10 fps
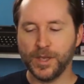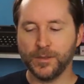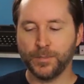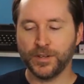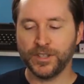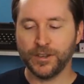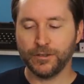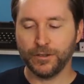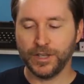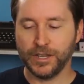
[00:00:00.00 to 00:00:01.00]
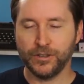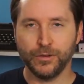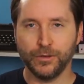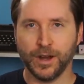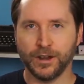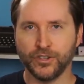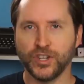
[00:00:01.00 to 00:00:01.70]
be particularly attuned to our